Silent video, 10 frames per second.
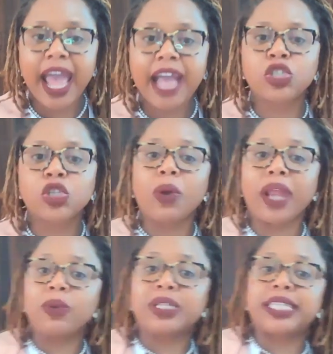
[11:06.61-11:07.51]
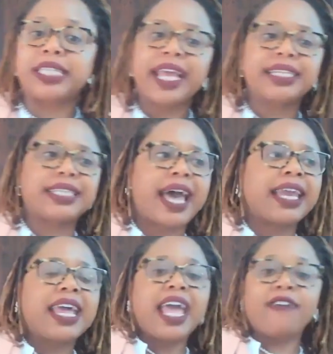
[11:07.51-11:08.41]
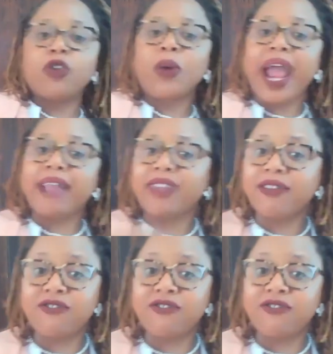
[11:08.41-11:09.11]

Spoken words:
And so what I would say is that if you are at that